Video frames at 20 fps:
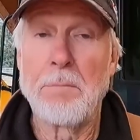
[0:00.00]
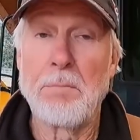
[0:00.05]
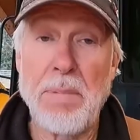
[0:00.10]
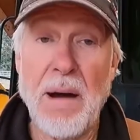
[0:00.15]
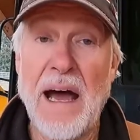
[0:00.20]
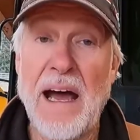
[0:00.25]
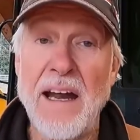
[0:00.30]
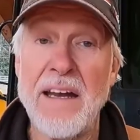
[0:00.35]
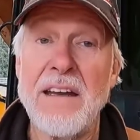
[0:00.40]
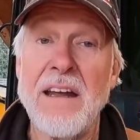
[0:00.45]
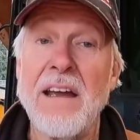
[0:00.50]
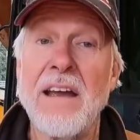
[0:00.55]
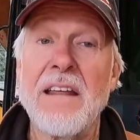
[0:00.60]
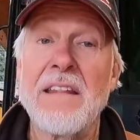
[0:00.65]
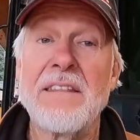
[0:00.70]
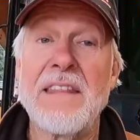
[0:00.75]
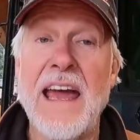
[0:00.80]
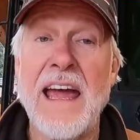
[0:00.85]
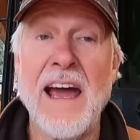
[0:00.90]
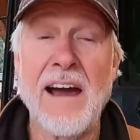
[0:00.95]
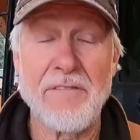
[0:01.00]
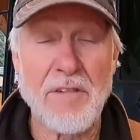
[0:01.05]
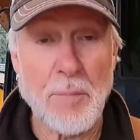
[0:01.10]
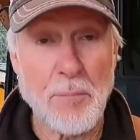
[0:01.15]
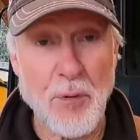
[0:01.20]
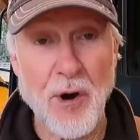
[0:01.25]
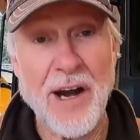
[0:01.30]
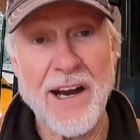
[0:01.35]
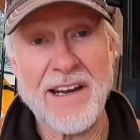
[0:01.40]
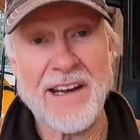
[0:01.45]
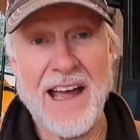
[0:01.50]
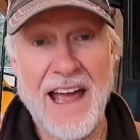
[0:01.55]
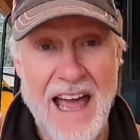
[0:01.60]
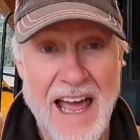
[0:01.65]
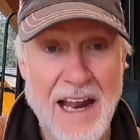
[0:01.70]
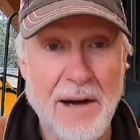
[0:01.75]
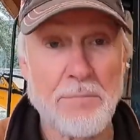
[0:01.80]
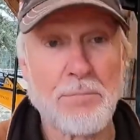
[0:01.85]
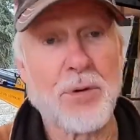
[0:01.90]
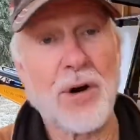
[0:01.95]
but they have a brake, a
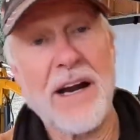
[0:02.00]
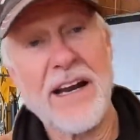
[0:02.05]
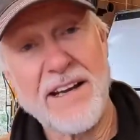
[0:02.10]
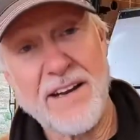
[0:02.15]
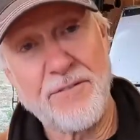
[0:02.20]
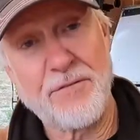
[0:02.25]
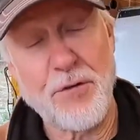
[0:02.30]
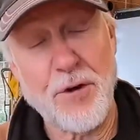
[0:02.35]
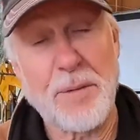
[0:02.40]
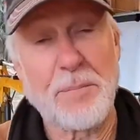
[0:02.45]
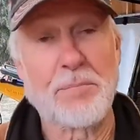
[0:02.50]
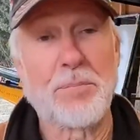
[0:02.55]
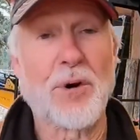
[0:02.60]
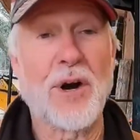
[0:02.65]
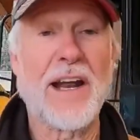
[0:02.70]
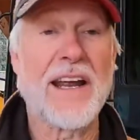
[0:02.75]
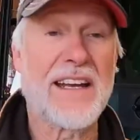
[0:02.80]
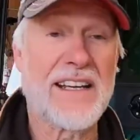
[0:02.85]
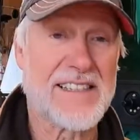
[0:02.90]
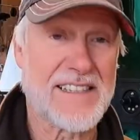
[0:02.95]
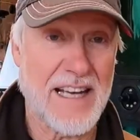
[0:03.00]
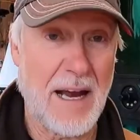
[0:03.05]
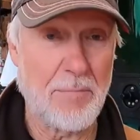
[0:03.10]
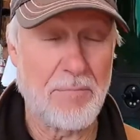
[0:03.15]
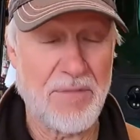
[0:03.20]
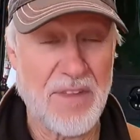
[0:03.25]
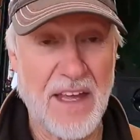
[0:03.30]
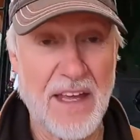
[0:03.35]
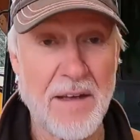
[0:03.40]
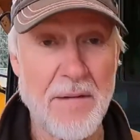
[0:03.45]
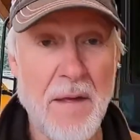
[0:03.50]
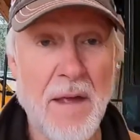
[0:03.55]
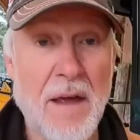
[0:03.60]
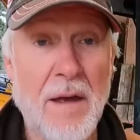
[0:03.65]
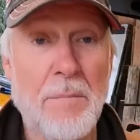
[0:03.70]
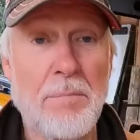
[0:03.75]
hand brake, a foot brake, something.